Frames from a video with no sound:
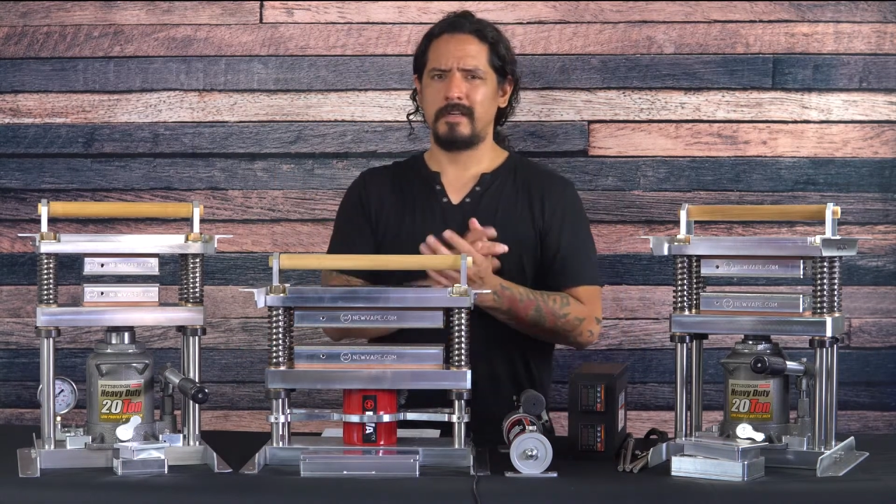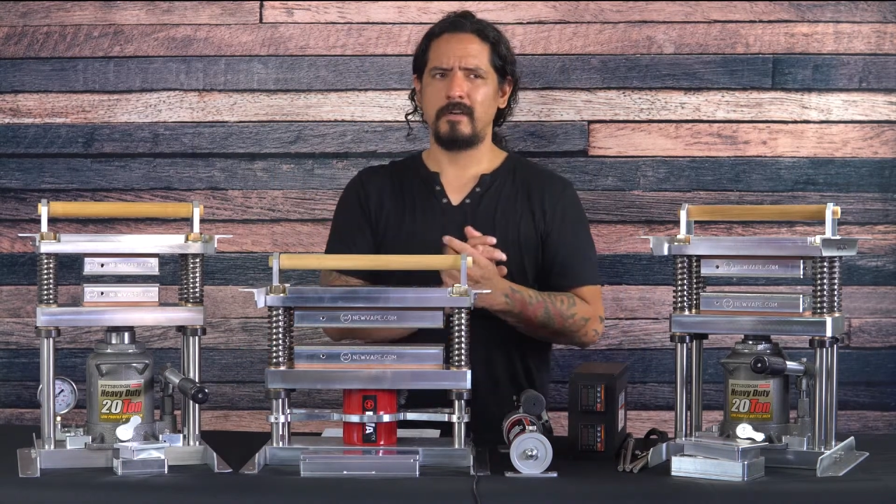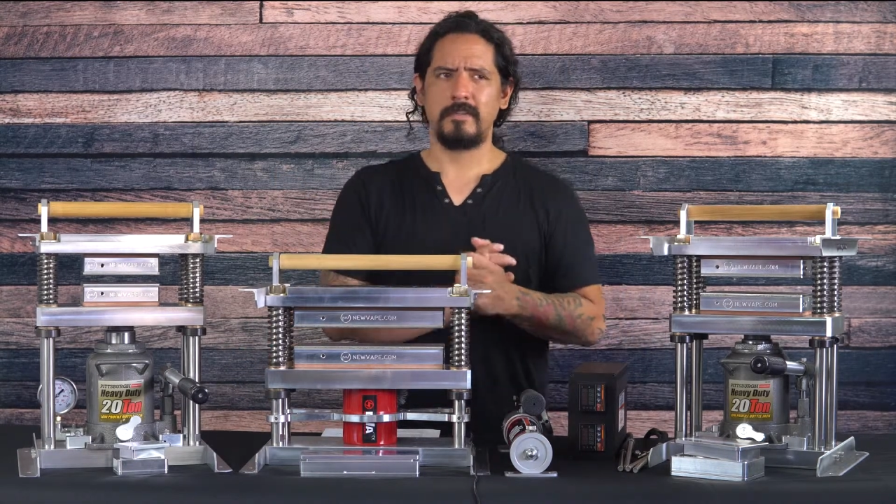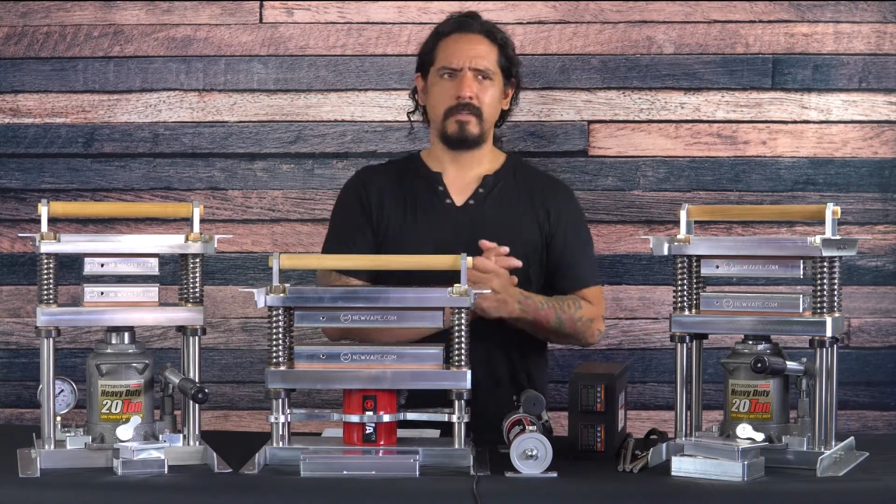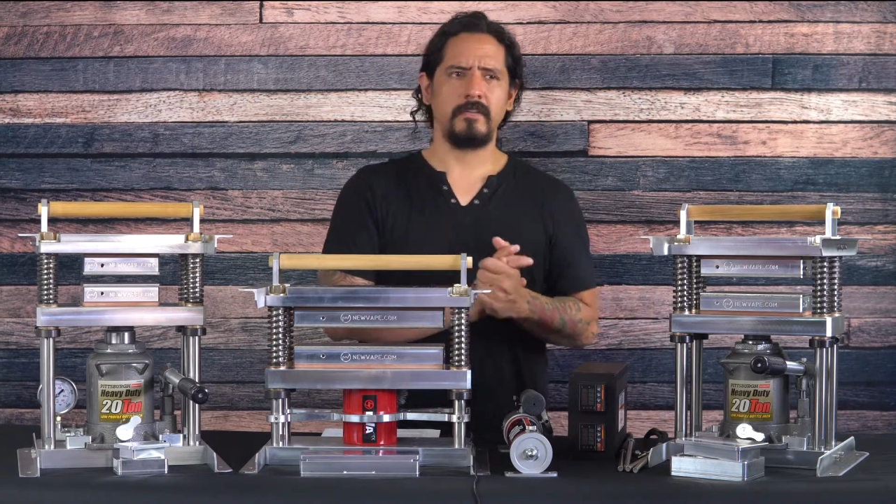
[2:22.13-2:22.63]

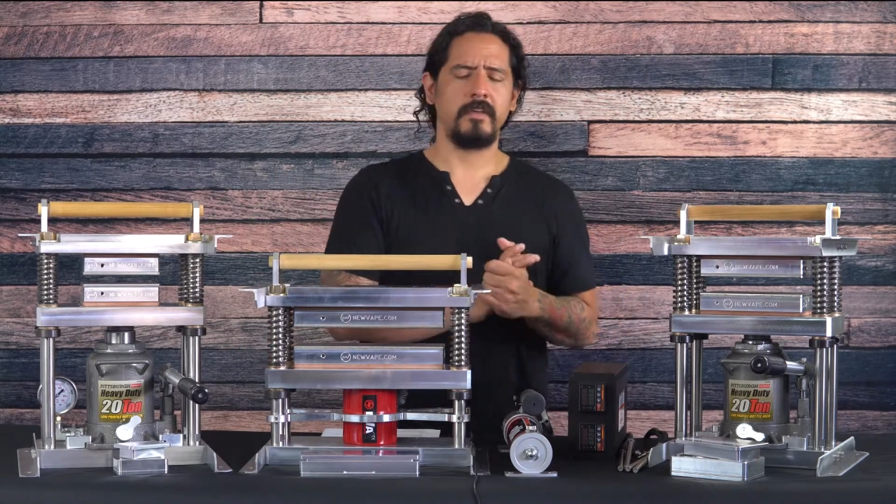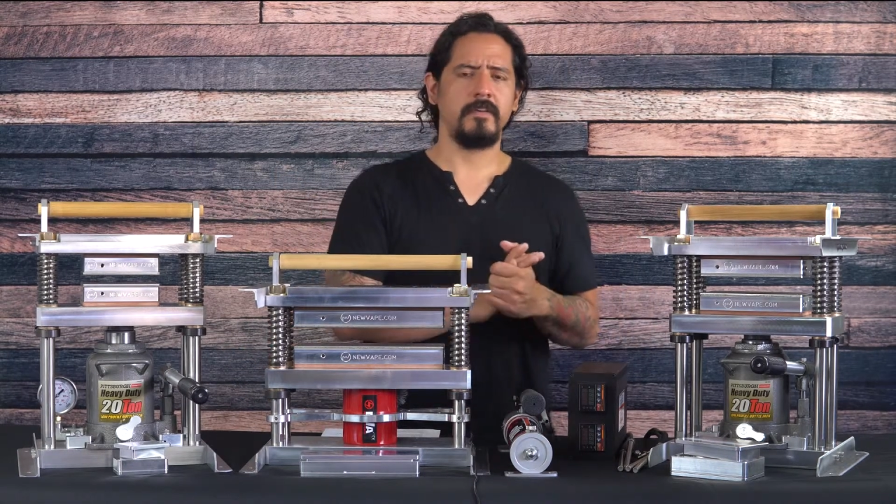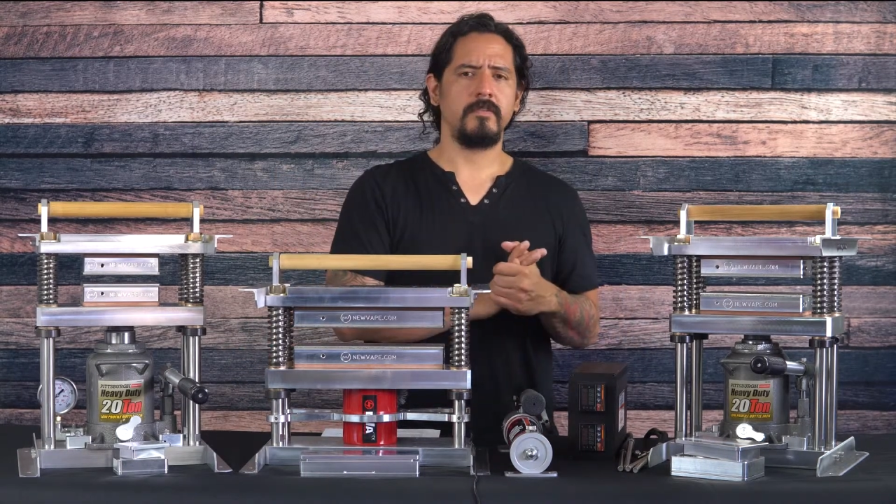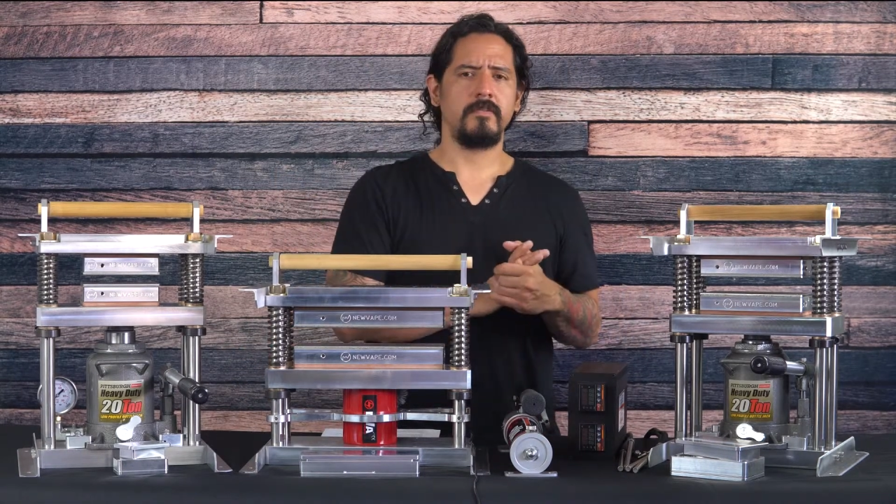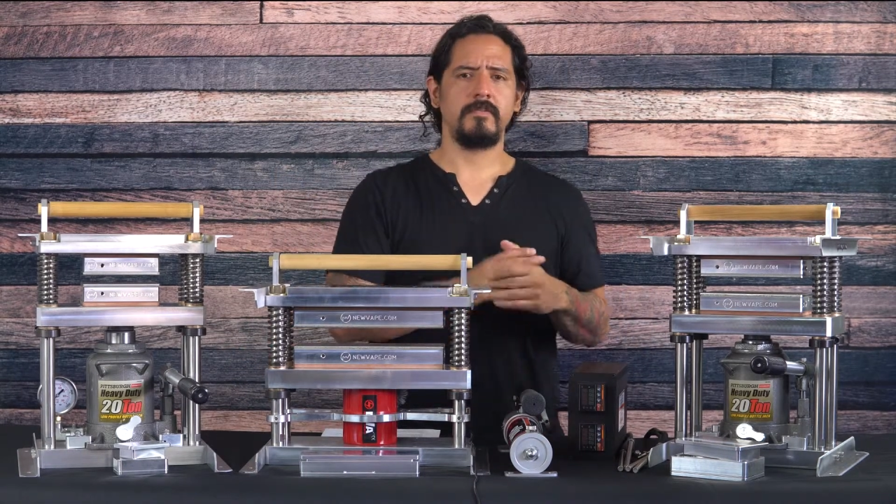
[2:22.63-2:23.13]
out there
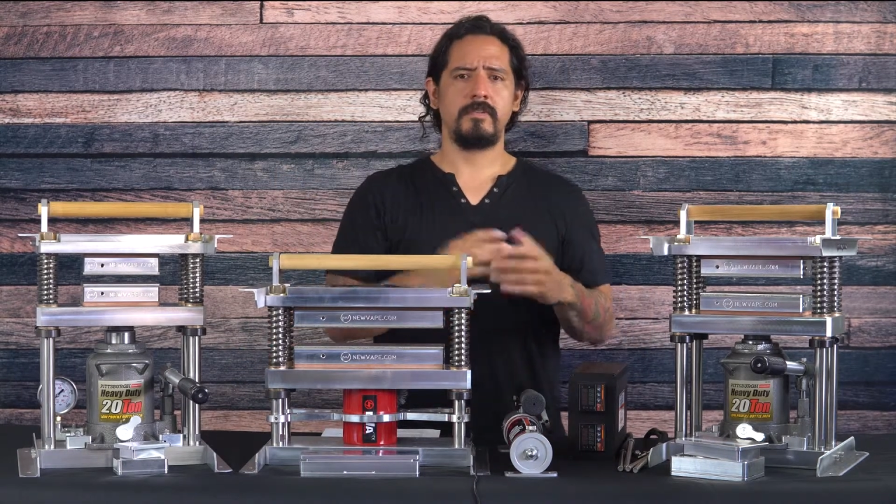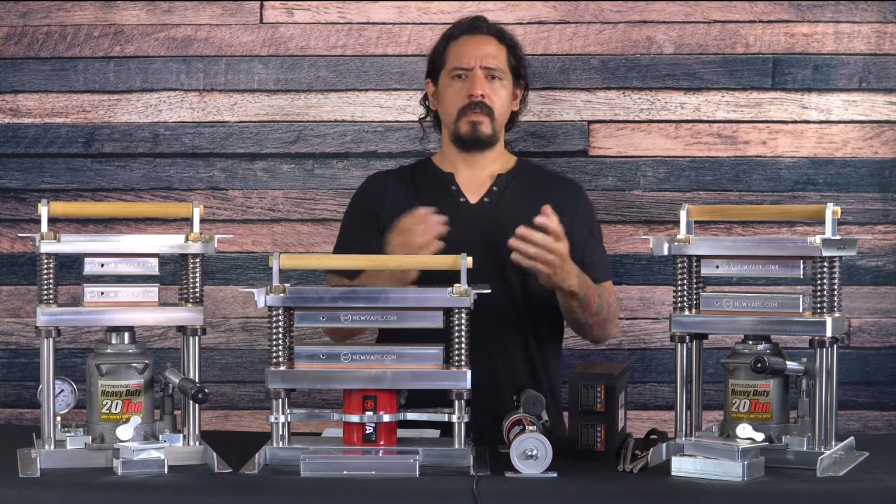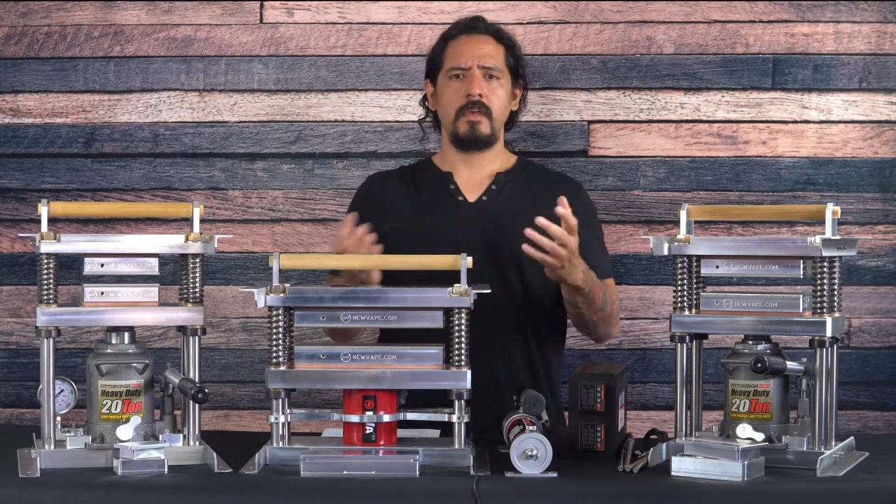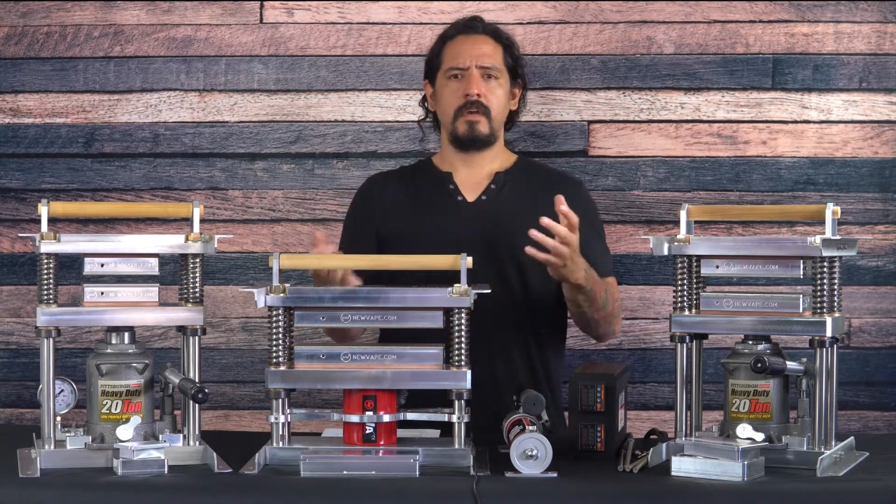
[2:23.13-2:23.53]
that use